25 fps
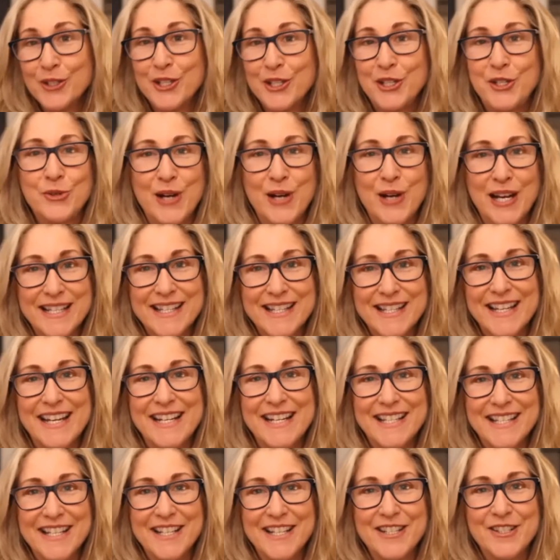
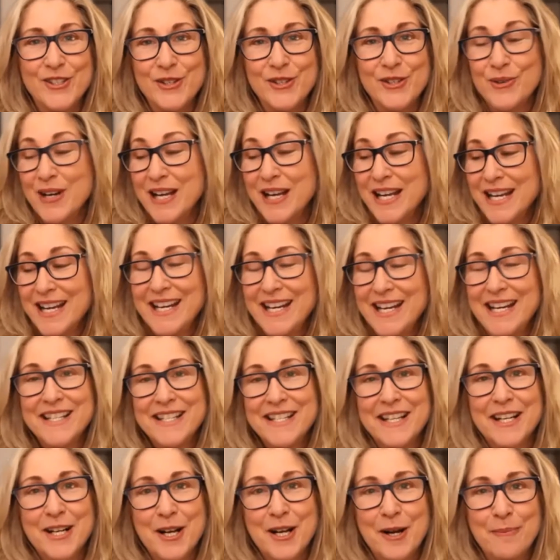translates into, is
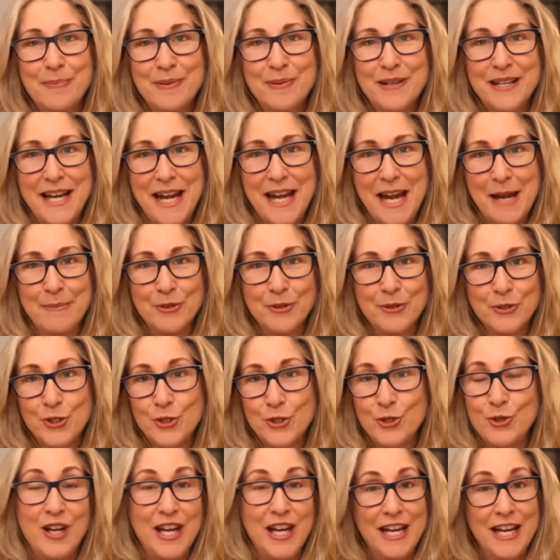the company able
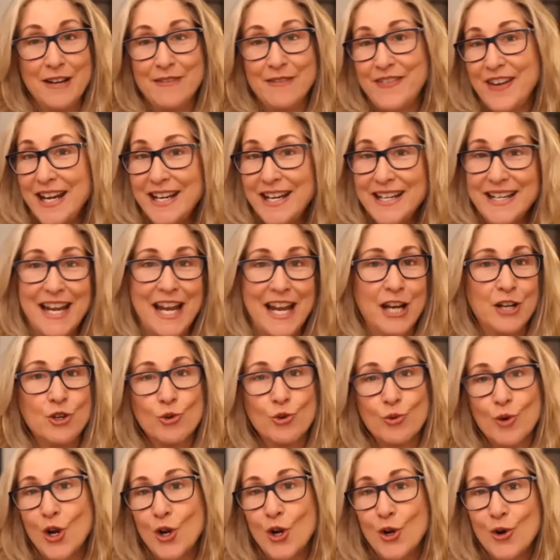to innovate and
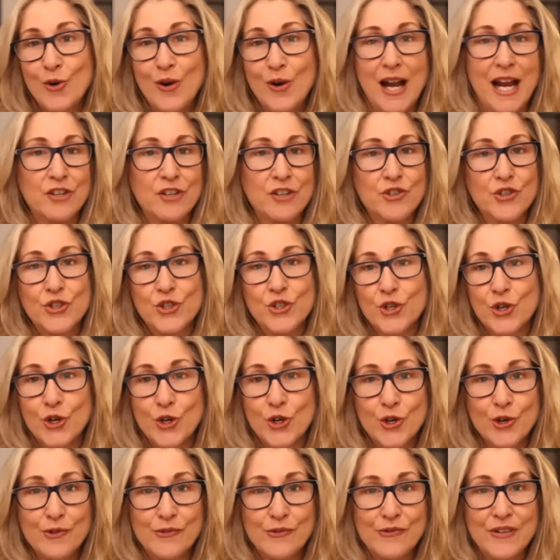grow and
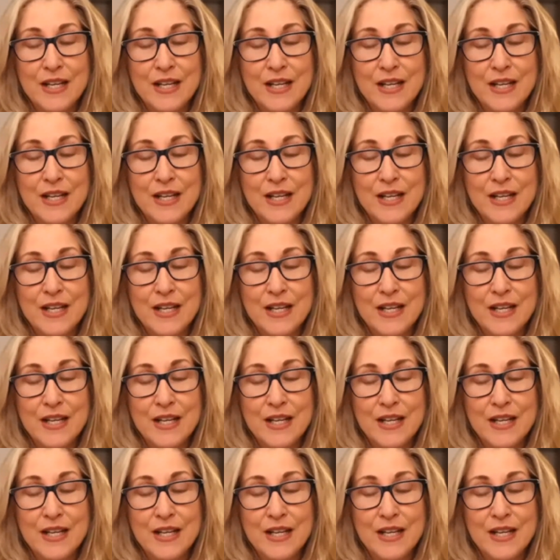serve